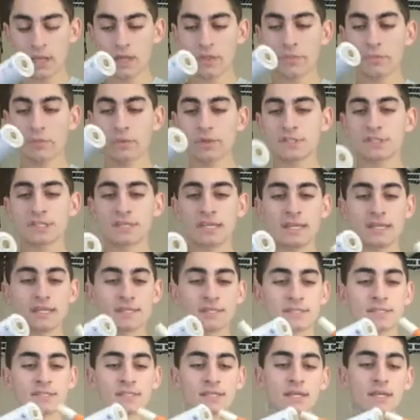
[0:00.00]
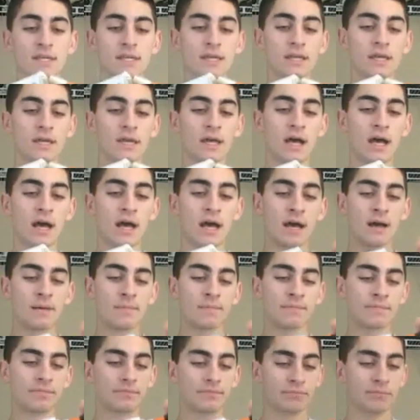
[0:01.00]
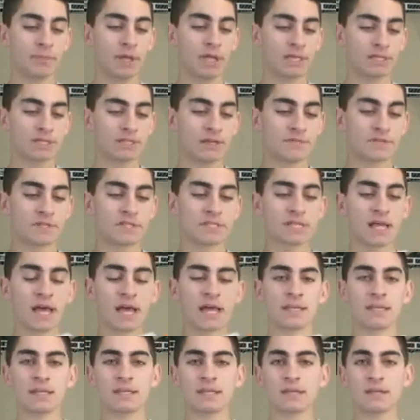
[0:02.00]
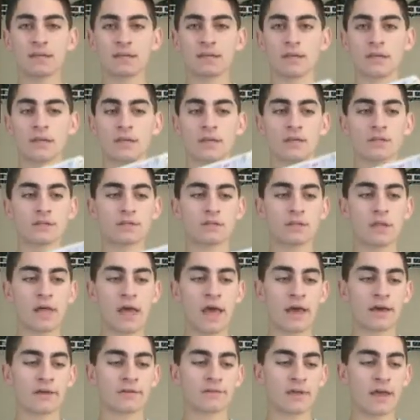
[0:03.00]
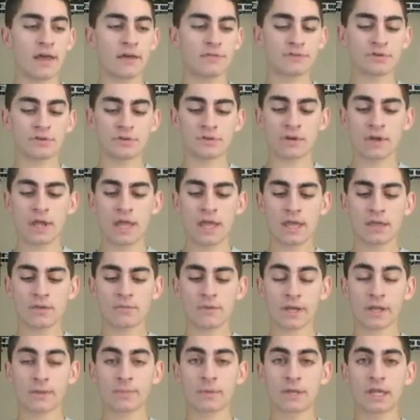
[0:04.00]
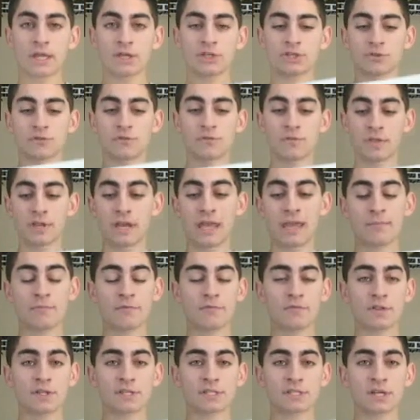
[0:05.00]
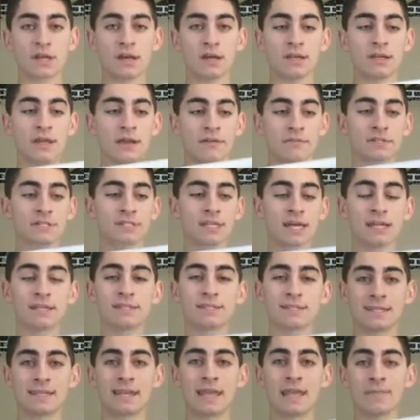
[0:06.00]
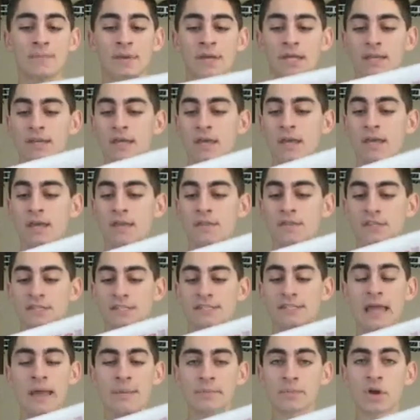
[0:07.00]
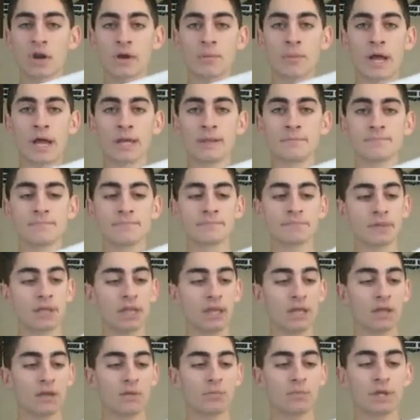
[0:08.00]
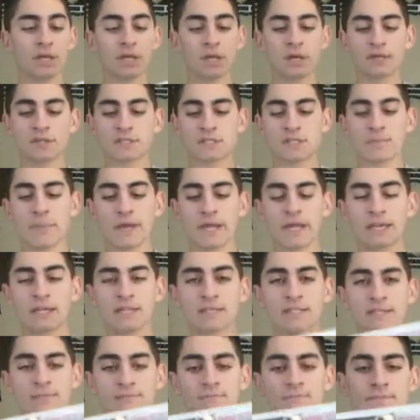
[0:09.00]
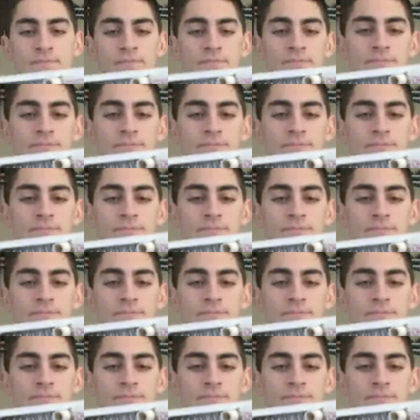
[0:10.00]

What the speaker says: The reason is because I've decided, after a recommendation for the name for this gun, I've decided to name it the Snap Carbine, because the mechanism,